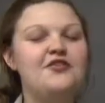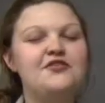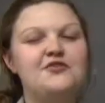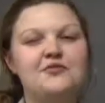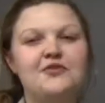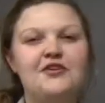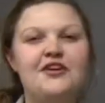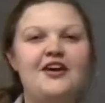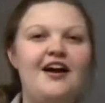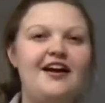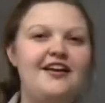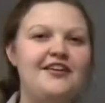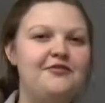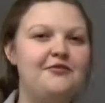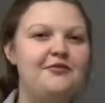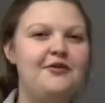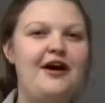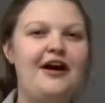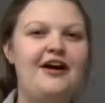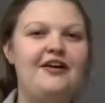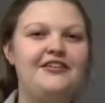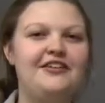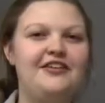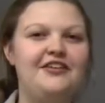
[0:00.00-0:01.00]
those were kind of
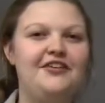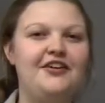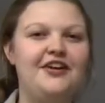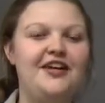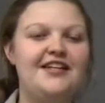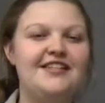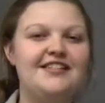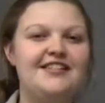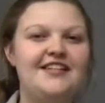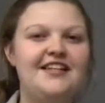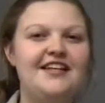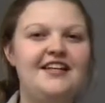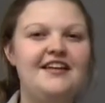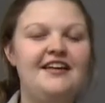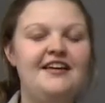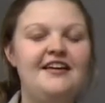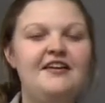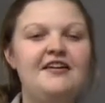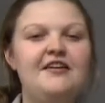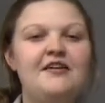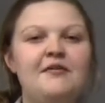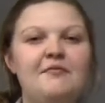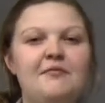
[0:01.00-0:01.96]
wild and crazy,